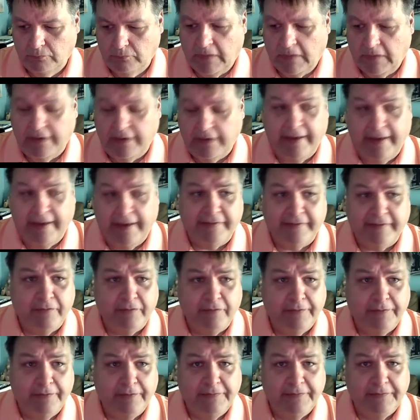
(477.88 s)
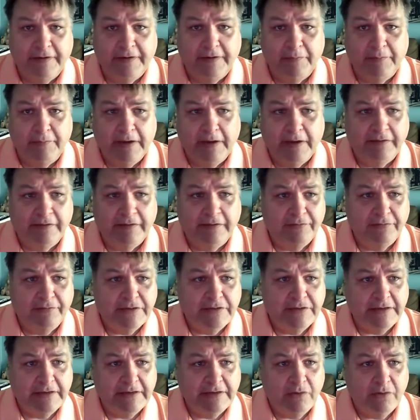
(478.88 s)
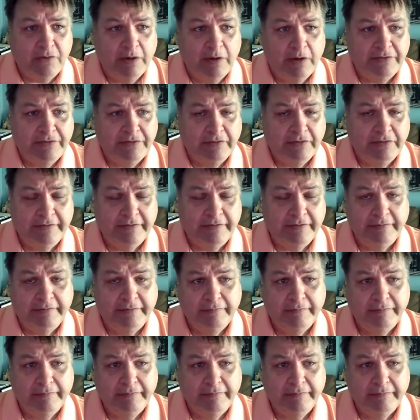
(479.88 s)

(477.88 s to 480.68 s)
Yes, they're 15 minutes for 10 questions.